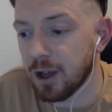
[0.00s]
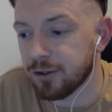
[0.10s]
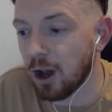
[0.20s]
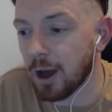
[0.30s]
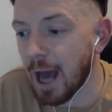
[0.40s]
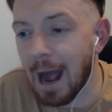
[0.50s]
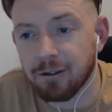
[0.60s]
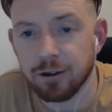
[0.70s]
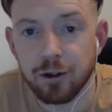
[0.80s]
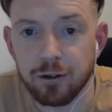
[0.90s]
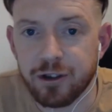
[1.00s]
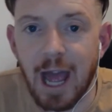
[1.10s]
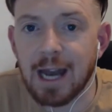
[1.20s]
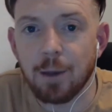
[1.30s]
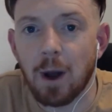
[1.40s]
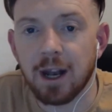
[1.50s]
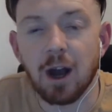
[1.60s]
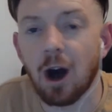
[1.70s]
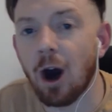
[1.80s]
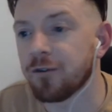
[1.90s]
like Accrington Stanley went in
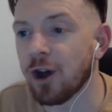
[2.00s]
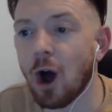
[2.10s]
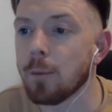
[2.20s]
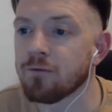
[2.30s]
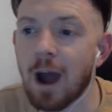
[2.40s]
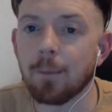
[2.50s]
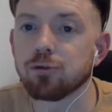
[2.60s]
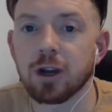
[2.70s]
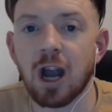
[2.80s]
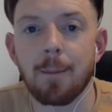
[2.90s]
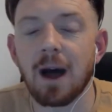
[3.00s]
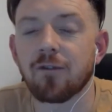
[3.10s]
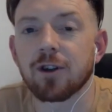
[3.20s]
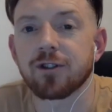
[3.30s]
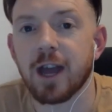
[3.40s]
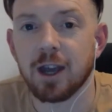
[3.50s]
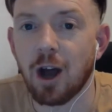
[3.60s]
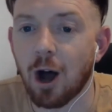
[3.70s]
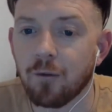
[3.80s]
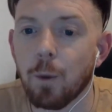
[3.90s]
at half time and Real Madrid come out for the second half.